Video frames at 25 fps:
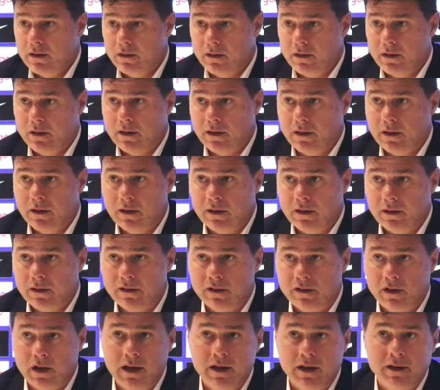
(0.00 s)
uh,
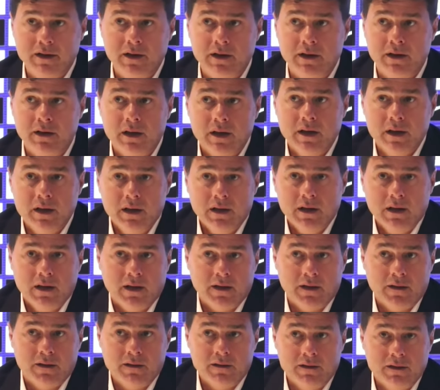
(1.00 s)
is learning.
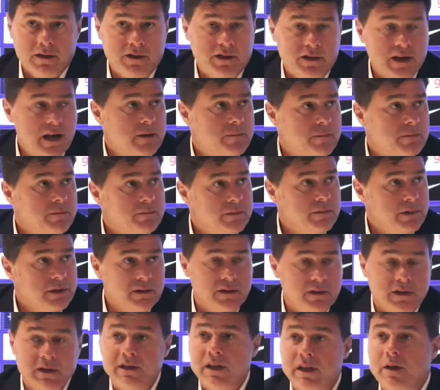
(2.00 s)
I think need time
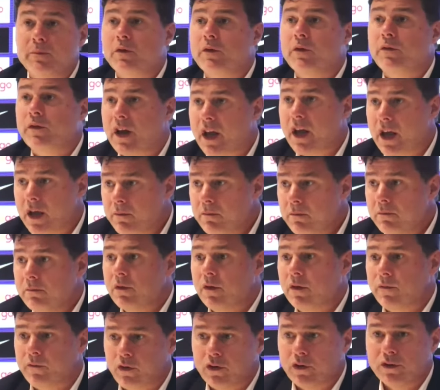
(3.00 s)
in this type of
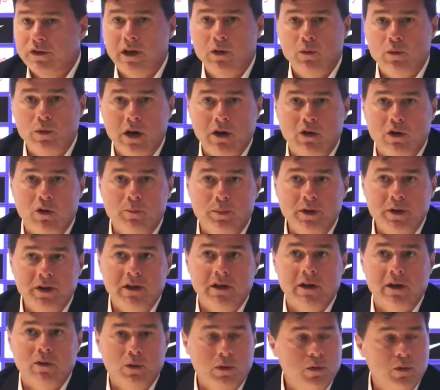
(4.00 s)
game. Of course, that we are
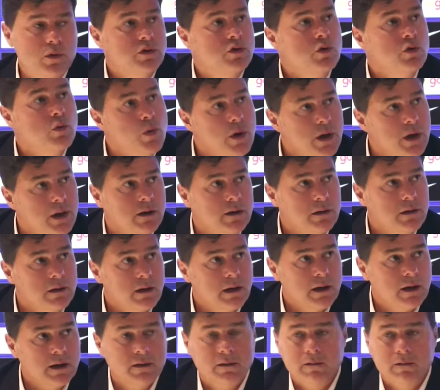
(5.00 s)
competing and we want to win,
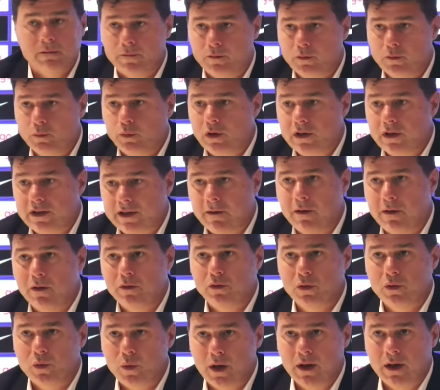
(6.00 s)
and football is
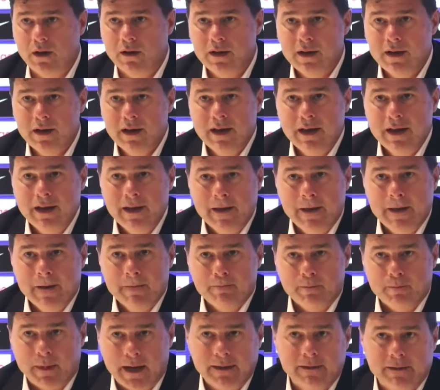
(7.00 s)
want to win.
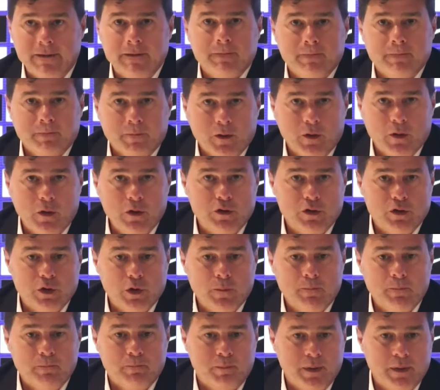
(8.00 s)
But
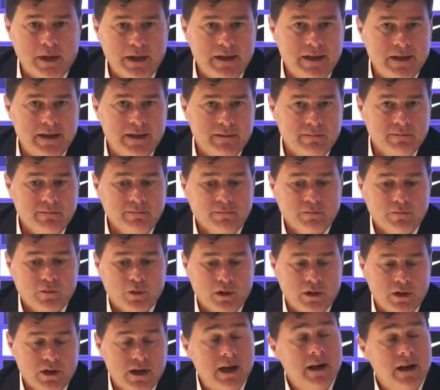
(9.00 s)
also, players
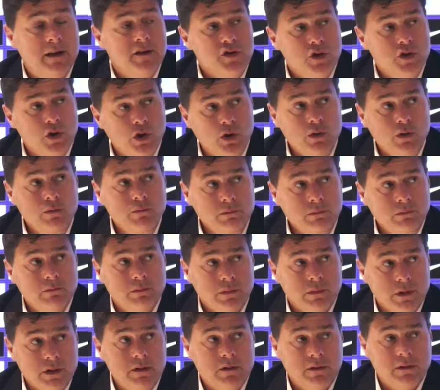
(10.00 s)
when they are young
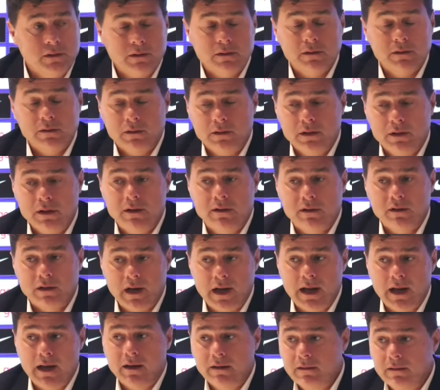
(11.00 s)
need need
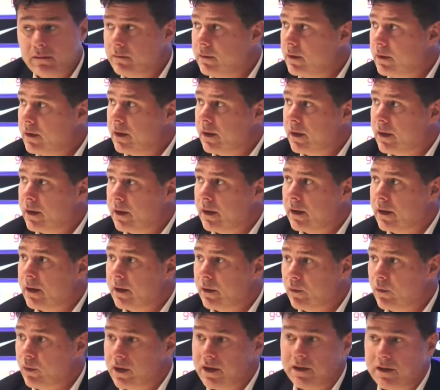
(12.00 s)
to learn
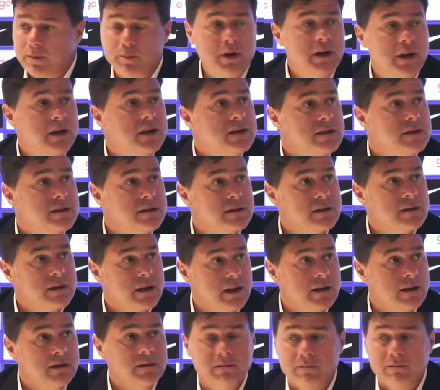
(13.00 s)
uh, with experience
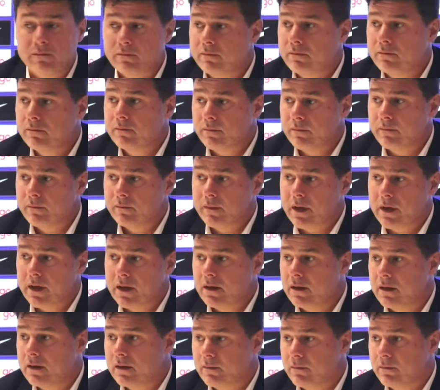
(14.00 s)
and
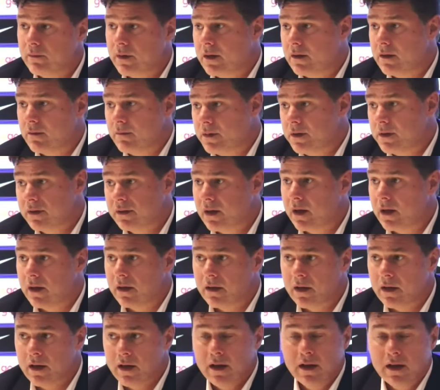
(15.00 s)
made made a
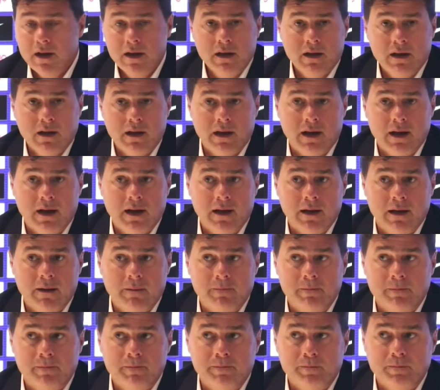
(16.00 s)
mistake.
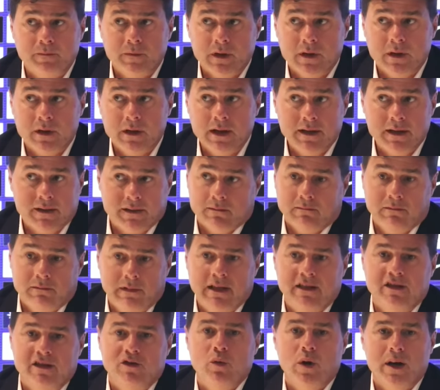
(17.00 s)
Um, yes,
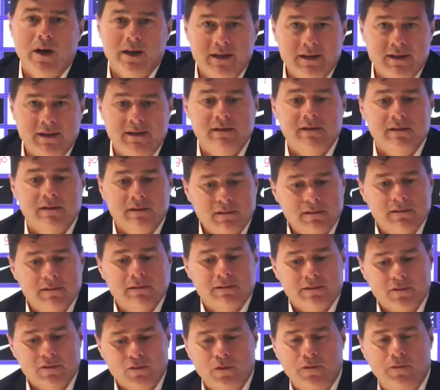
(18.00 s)
that is why
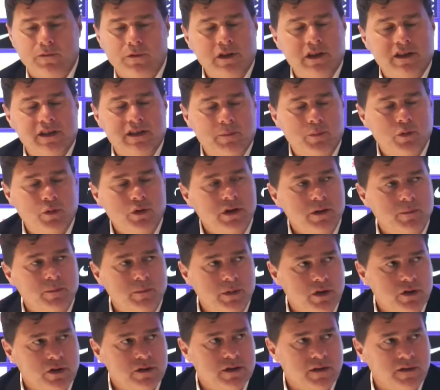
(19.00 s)
we
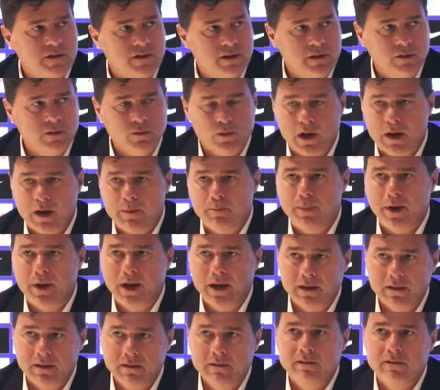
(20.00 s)
disappointed because I think we are
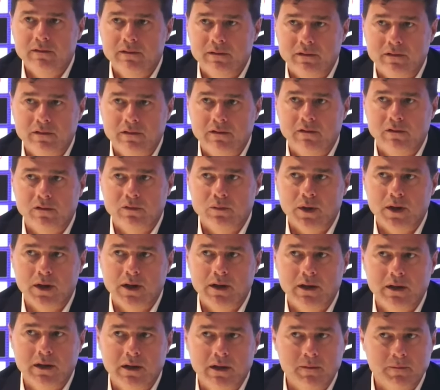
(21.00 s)
paying too
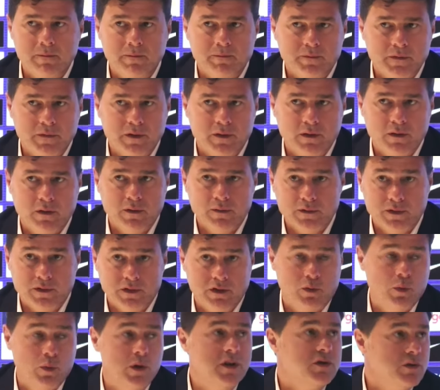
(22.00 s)
many, you know,
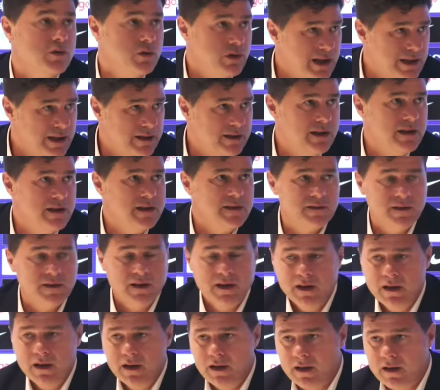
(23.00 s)
situations like this.
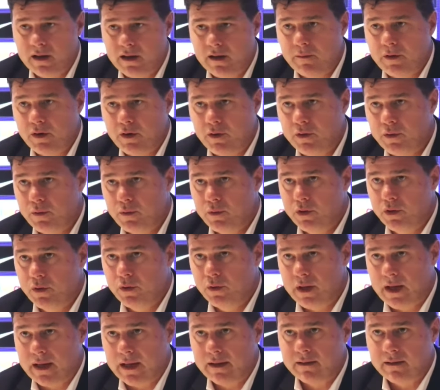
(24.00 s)
I am agree with
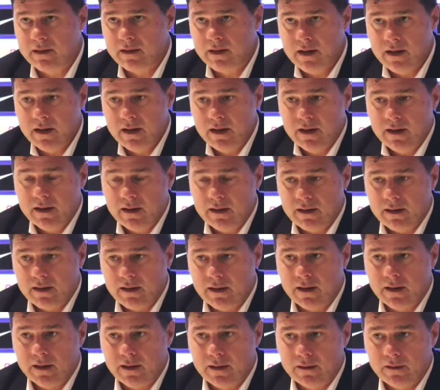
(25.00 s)
you that
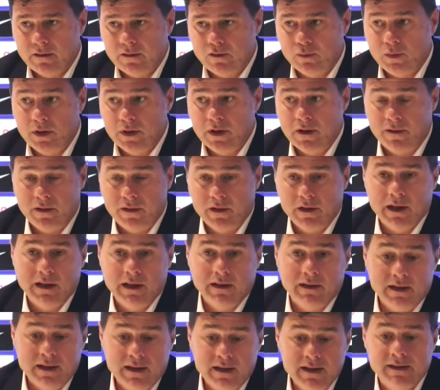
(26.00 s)
uh, too many things
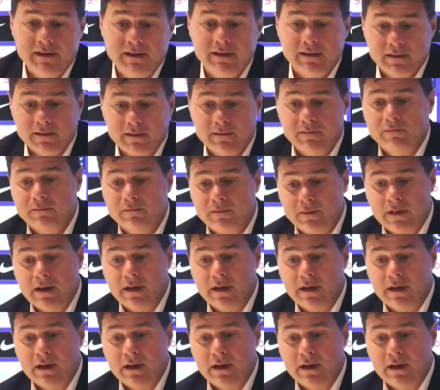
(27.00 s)
like this